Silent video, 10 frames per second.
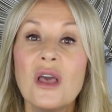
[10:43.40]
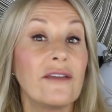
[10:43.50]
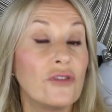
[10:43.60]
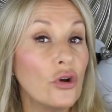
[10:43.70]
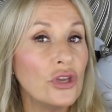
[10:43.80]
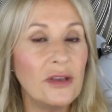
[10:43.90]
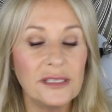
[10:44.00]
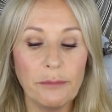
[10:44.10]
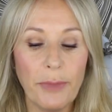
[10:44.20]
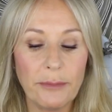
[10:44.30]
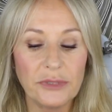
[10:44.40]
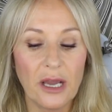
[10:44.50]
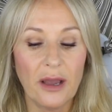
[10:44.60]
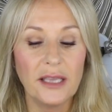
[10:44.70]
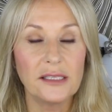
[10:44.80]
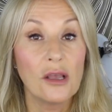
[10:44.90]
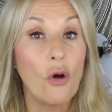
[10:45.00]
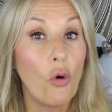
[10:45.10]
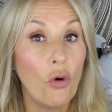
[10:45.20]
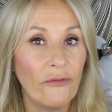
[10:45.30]
But if you're using peptides
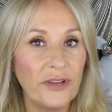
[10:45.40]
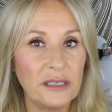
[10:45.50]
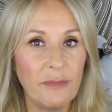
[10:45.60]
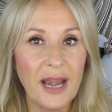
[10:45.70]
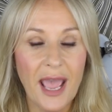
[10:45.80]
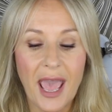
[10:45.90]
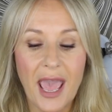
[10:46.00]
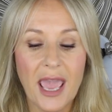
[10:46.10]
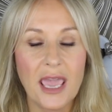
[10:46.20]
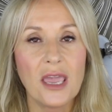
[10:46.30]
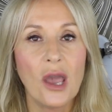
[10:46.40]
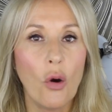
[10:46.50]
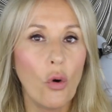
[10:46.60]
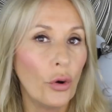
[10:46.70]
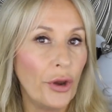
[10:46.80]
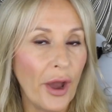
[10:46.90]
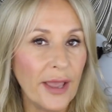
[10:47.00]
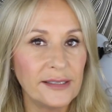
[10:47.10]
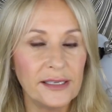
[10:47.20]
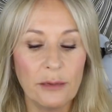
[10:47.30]
or vitamin A or
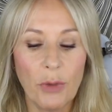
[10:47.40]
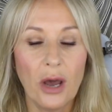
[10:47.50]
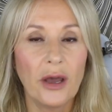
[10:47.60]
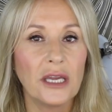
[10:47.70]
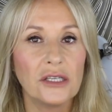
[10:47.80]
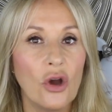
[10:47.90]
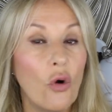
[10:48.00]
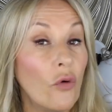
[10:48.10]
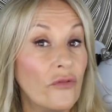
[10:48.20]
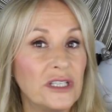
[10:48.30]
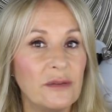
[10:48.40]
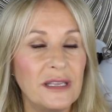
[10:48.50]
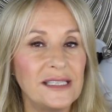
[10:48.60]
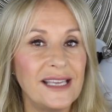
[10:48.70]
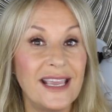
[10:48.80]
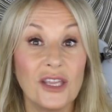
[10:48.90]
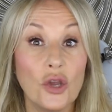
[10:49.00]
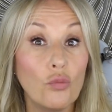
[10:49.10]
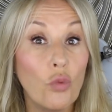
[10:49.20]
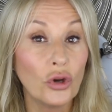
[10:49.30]
niacinamide or vitamin C, and
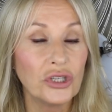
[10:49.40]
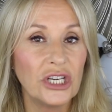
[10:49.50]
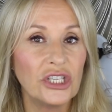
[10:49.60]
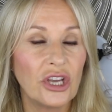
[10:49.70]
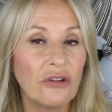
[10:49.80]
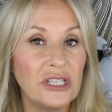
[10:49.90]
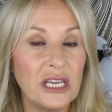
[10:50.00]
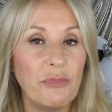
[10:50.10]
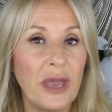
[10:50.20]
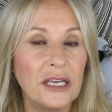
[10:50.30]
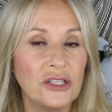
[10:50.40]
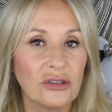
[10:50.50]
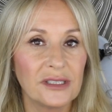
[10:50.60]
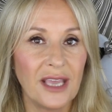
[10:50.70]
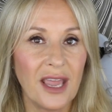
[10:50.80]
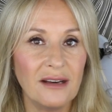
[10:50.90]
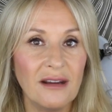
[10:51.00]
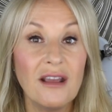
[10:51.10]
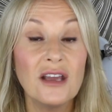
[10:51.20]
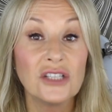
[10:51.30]
you want it to go deeper into your
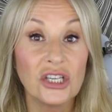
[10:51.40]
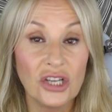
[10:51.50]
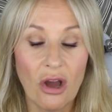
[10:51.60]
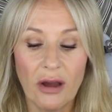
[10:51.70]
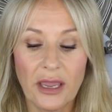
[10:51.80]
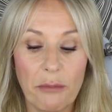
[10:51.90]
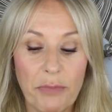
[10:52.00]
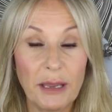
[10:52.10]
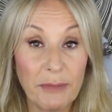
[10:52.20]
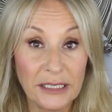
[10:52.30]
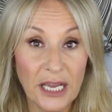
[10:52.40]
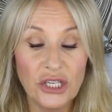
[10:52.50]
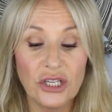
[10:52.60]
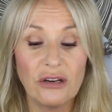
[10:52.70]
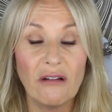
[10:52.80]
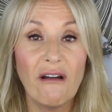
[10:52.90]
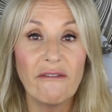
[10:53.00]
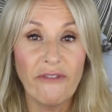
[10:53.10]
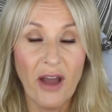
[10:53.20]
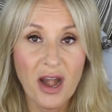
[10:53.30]
skin to target pigmentation,
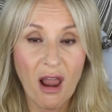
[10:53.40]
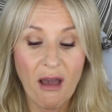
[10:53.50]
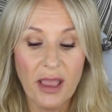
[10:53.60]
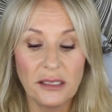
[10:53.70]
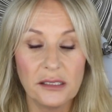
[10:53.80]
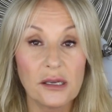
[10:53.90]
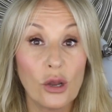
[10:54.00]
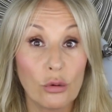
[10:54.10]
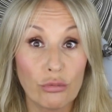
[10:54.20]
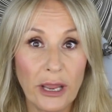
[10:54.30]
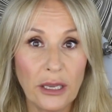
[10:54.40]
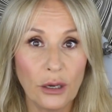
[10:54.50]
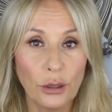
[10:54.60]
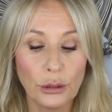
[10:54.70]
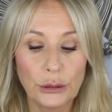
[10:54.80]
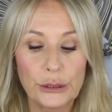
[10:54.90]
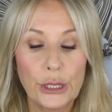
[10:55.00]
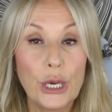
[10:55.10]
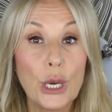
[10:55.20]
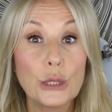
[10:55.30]
fine lines,
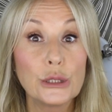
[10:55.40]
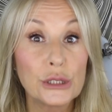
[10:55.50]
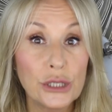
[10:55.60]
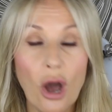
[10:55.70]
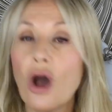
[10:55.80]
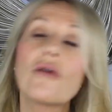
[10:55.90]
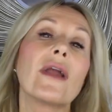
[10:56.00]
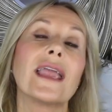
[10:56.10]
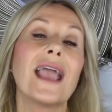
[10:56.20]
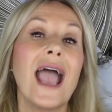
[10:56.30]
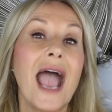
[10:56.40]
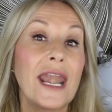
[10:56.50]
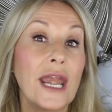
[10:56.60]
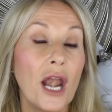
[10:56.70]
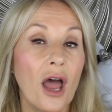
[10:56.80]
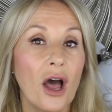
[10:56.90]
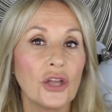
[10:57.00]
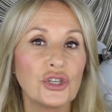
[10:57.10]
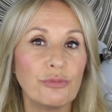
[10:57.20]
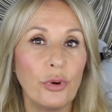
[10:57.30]
wrinkles, scarring and
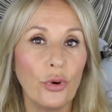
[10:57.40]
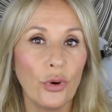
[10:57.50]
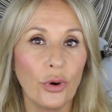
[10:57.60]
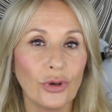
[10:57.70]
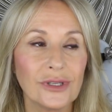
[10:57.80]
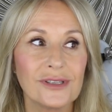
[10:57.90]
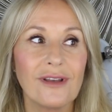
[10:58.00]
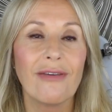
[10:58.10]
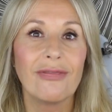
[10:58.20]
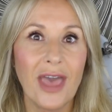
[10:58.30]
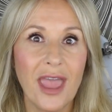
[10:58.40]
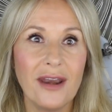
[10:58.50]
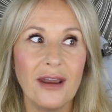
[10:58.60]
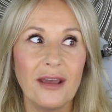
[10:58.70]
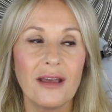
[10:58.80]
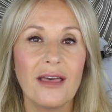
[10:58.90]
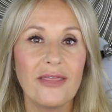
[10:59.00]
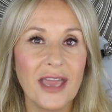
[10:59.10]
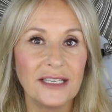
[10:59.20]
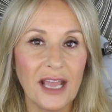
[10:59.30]
enlarged pores, then
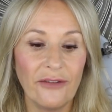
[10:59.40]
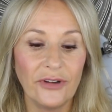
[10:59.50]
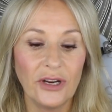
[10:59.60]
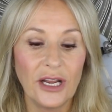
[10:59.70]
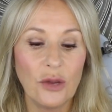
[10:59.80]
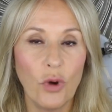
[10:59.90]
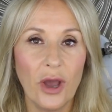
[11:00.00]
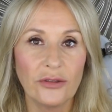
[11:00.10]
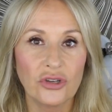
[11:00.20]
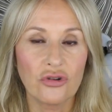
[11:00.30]
they're definitely worth